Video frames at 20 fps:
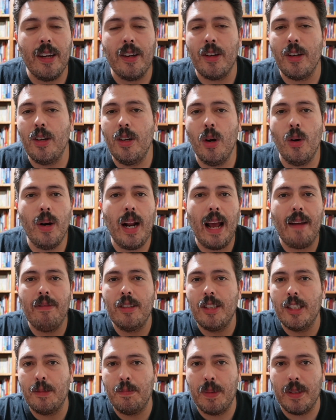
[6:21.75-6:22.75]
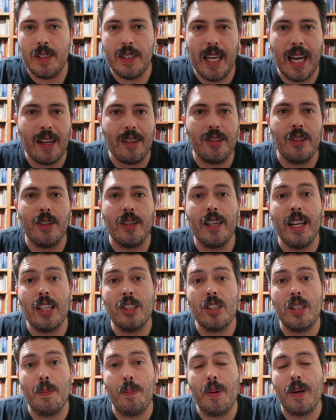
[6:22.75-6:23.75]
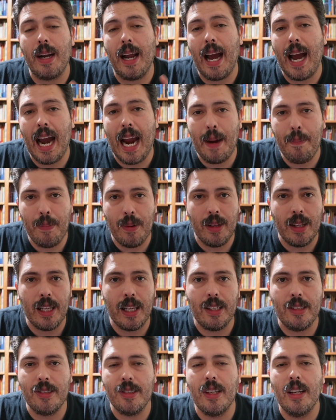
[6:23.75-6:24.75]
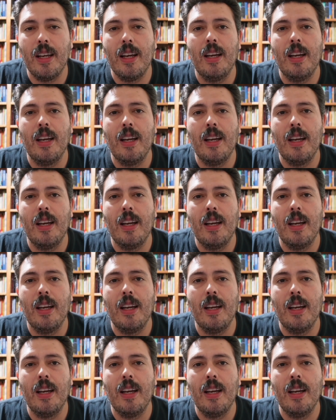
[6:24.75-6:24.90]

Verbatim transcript: You don't have to just put text. You can actually put hyperlinks